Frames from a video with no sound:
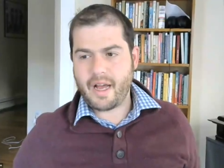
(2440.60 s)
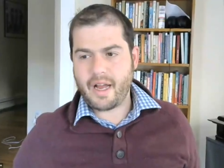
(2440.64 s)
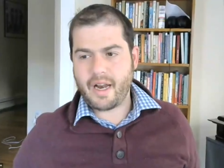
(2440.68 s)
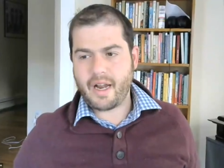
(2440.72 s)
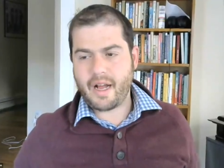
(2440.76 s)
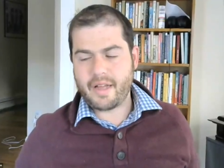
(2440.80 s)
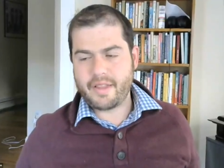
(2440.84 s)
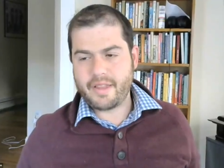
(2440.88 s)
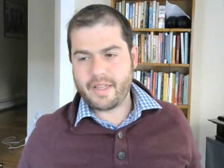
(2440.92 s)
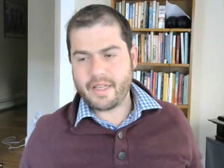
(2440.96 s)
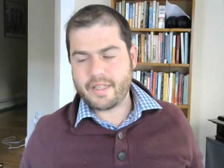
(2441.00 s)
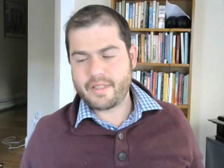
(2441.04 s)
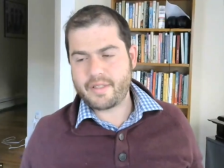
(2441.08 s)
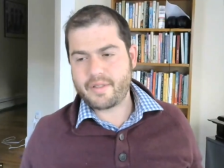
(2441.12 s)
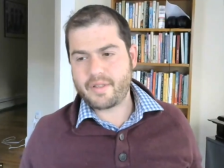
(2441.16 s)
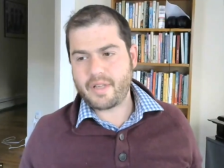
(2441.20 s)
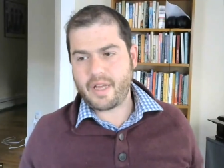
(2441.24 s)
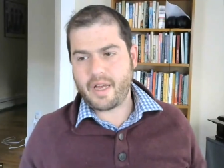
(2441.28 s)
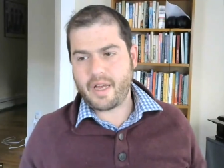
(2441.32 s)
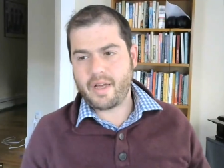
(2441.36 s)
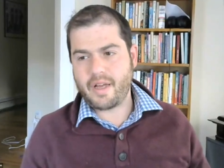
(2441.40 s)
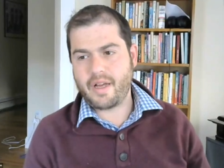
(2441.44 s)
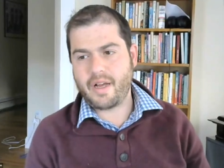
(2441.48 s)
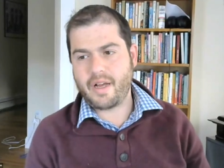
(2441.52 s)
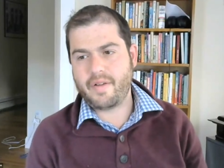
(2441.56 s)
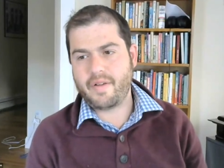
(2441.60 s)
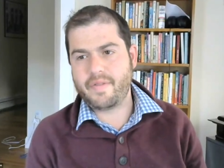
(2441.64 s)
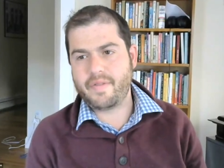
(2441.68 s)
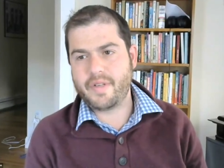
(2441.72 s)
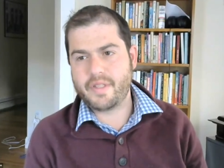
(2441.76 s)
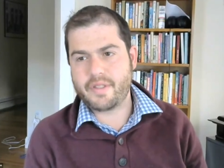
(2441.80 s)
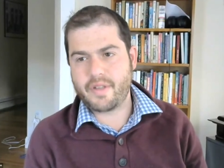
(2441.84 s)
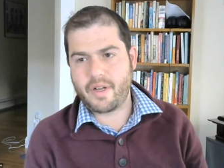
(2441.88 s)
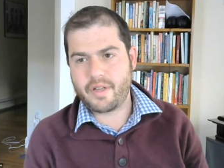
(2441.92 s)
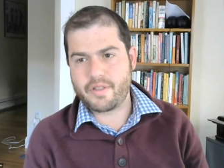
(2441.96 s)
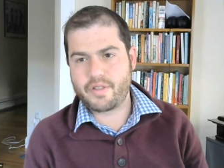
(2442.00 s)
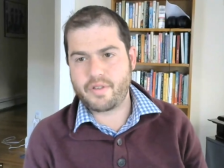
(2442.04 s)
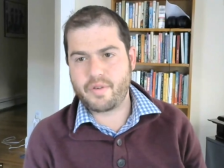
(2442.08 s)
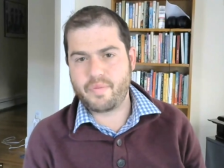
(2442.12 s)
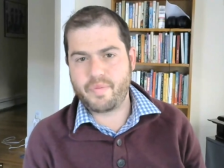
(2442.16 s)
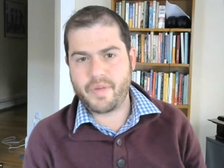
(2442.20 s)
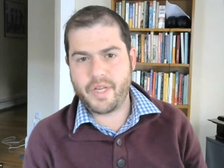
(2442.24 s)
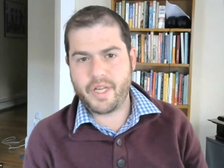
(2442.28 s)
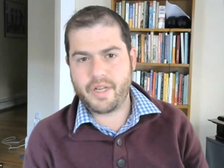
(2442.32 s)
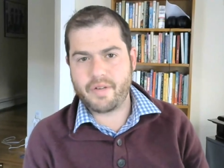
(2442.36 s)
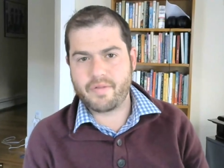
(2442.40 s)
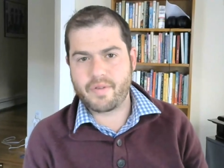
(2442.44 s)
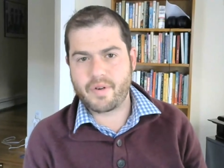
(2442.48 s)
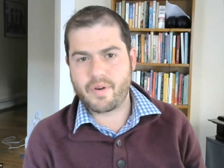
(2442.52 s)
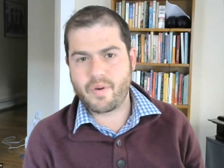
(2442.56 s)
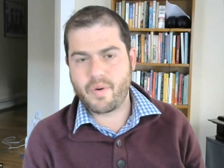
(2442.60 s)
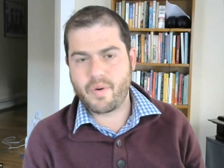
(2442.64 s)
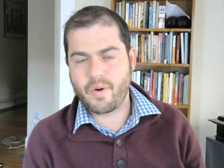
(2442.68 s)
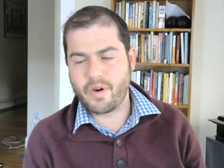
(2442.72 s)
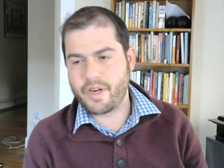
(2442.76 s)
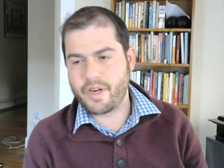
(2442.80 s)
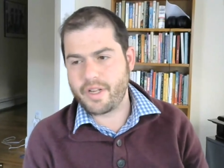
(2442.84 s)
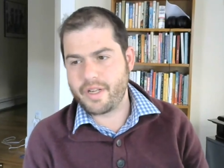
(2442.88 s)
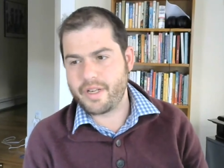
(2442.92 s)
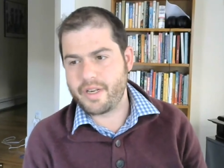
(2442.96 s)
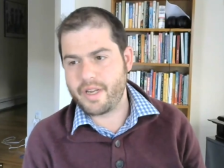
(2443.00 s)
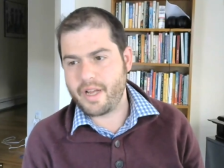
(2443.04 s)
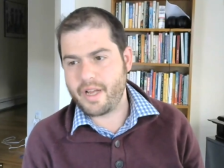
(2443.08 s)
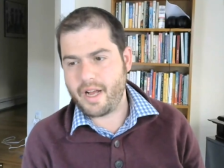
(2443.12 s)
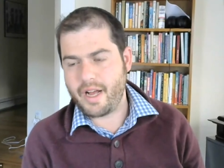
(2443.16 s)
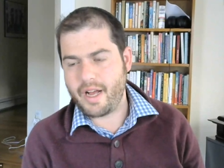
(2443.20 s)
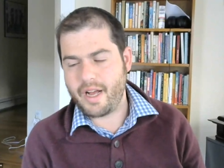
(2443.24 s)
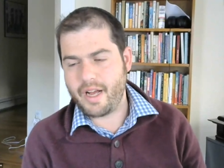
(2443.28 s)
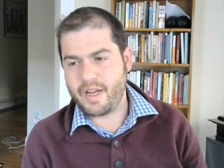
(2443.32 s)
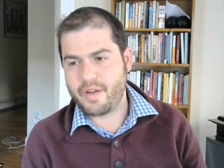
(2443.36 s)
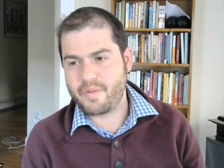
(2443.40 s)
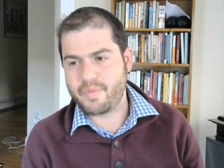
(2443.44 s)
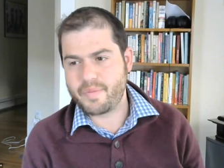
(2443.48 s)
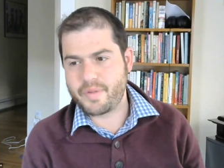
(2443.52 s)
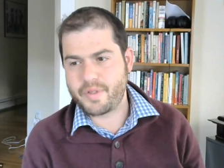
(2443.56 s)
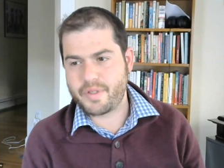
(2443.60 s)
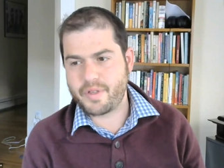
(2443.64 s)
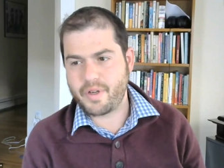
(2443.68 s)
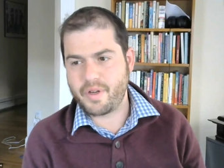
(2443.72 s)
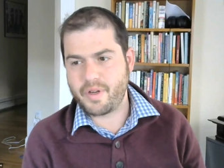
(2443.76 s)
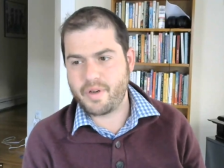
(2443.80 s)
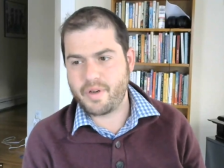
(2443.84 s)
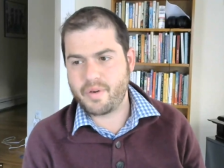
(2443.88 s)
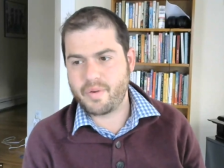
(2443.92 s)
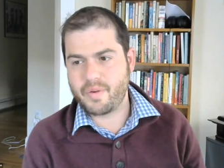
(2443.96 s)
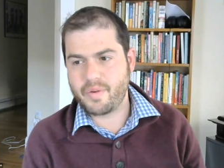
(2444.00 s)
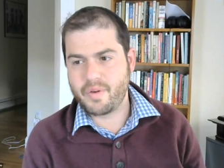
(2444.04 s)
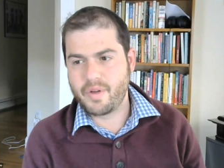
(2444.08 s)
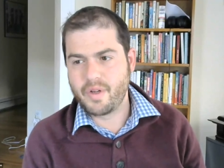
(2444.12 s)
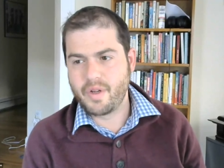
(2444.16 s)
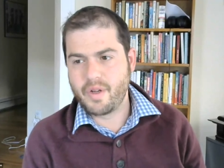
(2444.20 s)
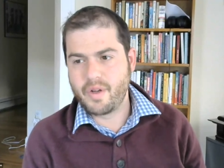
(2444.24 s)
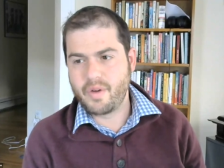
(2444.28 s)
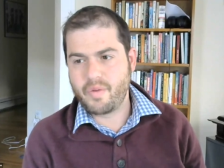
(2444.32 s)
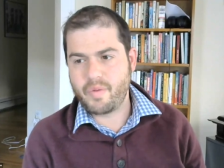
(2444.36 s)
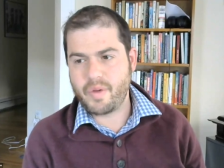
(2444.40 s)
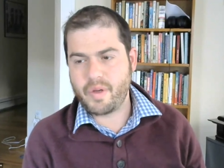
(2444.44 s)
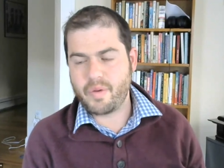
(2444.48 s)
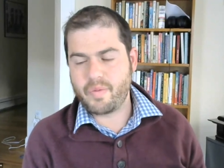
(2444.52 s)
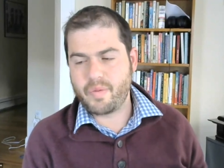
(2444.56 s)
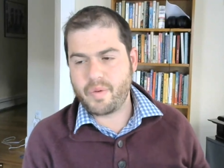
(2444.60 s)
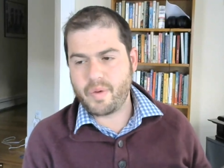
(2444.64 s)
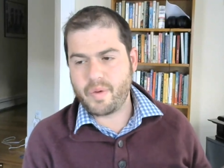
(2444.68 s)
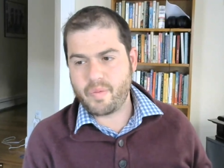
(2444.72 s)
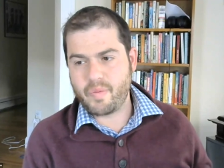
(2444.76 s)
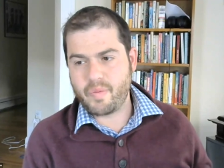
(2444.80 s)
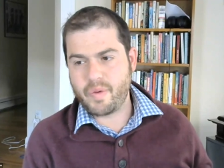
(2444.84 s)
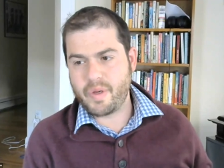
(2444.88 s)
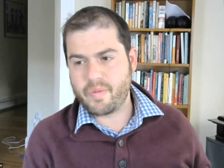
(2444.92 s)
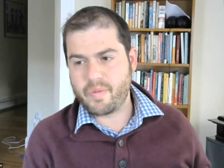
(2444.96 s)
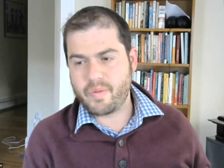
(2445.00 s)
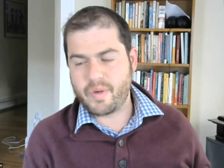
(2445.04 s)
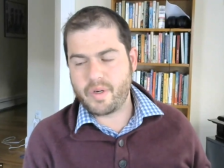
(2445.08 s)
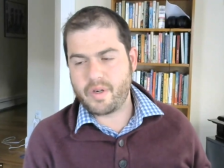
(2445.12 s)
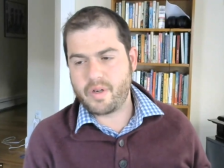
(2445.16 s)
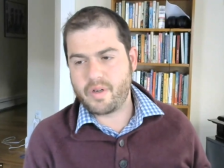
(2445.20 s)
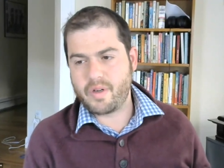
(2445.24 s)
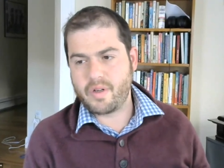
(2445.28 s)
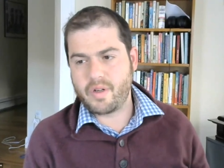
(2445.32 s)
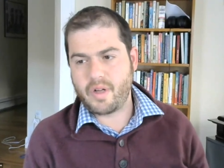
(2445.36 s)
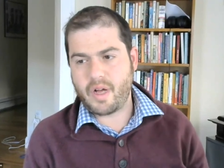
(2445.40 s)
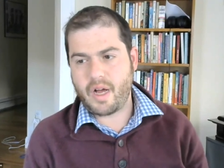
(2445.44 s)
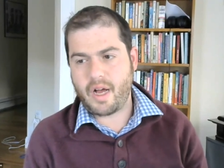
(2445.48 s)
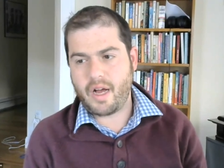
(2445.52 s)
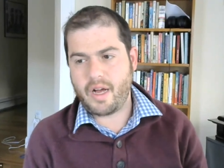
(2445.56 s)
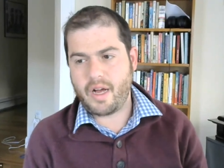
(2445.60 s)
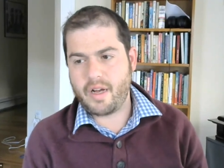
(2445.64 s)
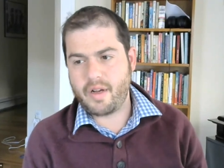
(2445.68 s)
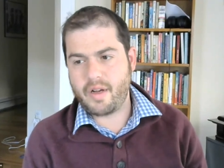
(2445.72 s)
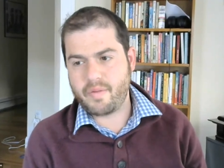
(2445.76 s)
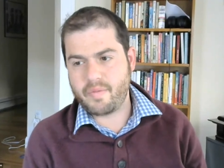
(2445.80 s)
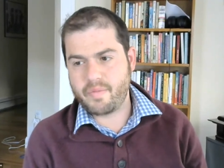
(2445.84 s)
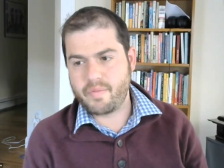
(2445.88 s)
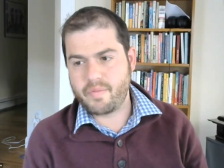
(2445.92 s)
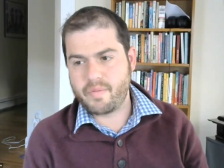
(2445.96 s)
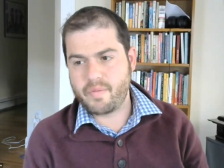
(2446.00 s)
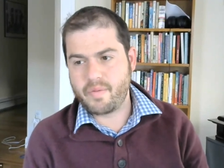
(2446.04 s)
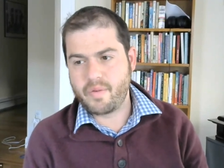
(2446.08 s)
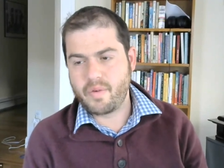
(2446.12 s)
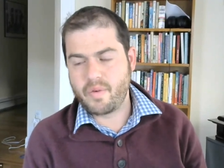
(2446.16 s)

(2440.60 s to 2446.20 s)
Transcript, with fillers: uh, and this uh, is also being recorded, um, so we we, we will um,